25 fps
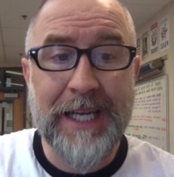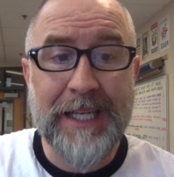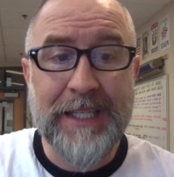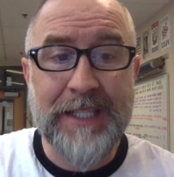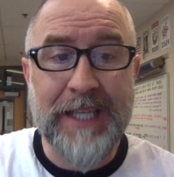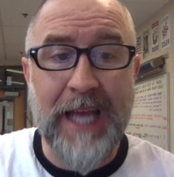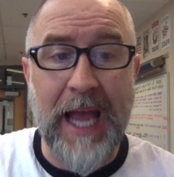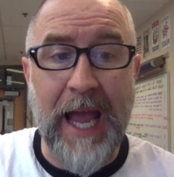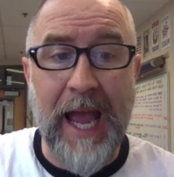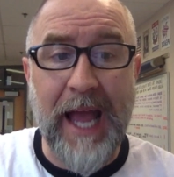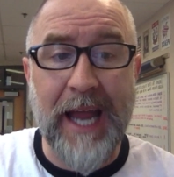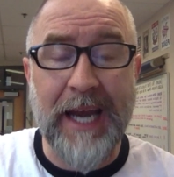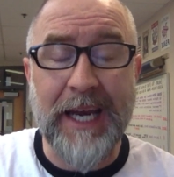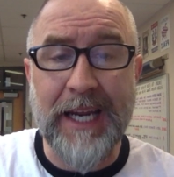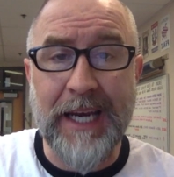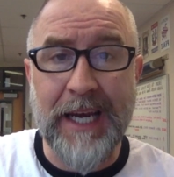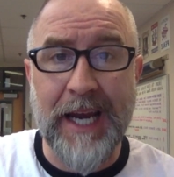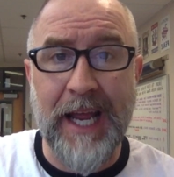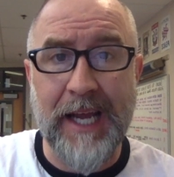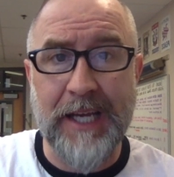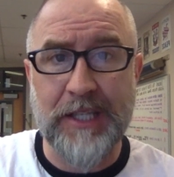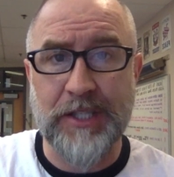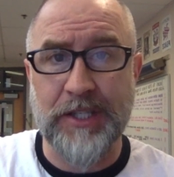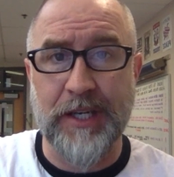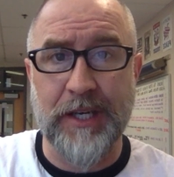to any
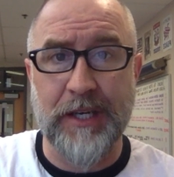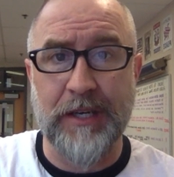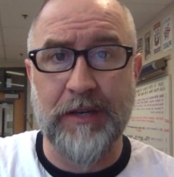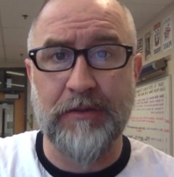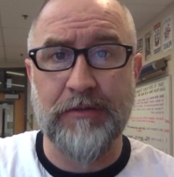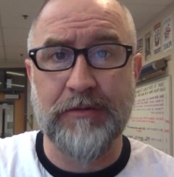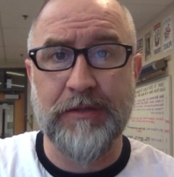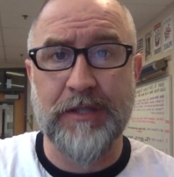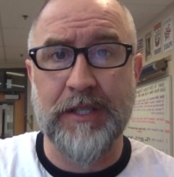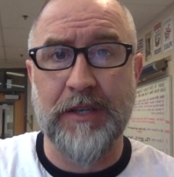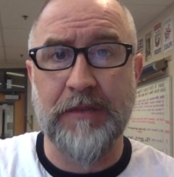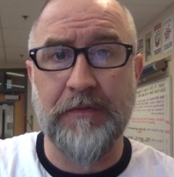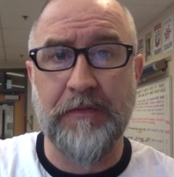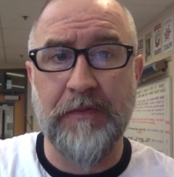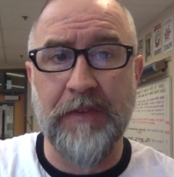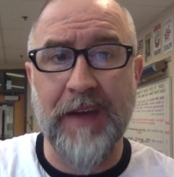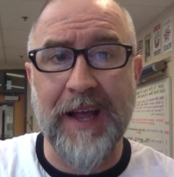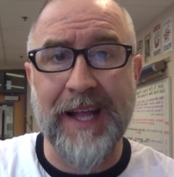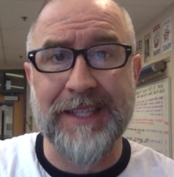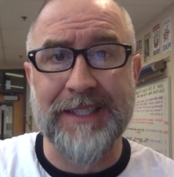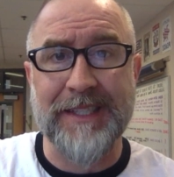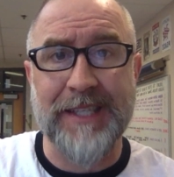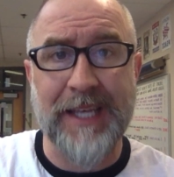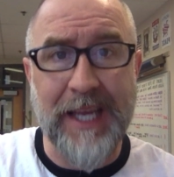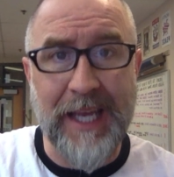nation whose
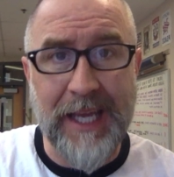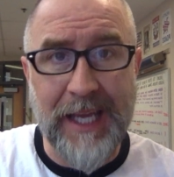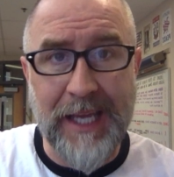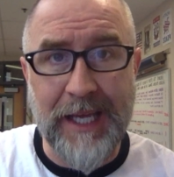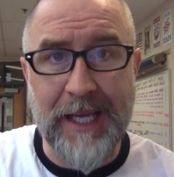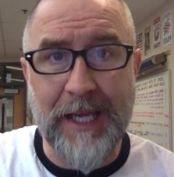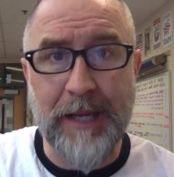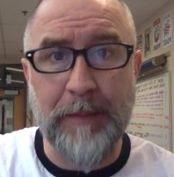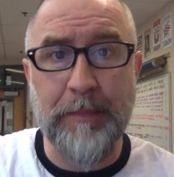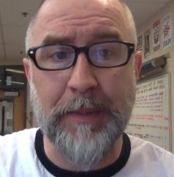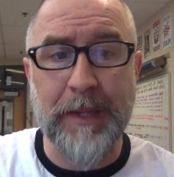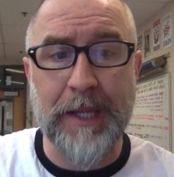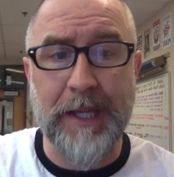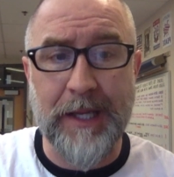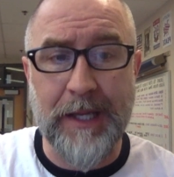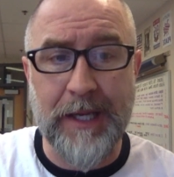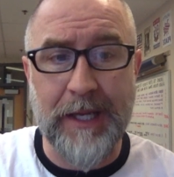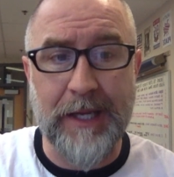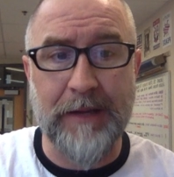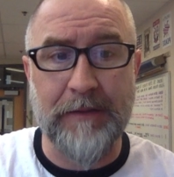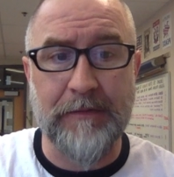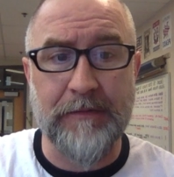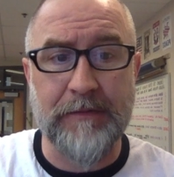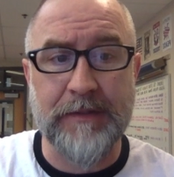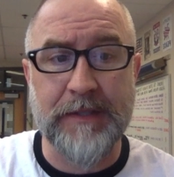defense he
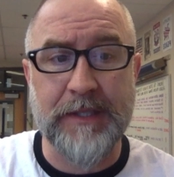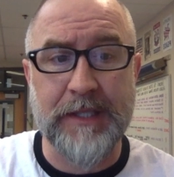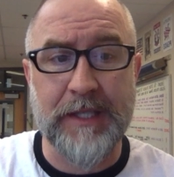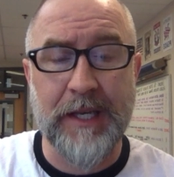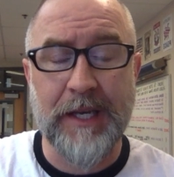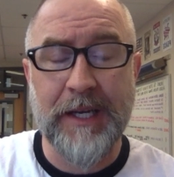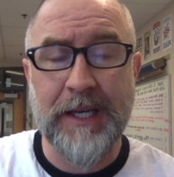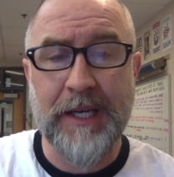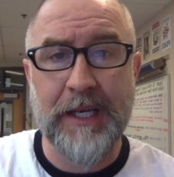believes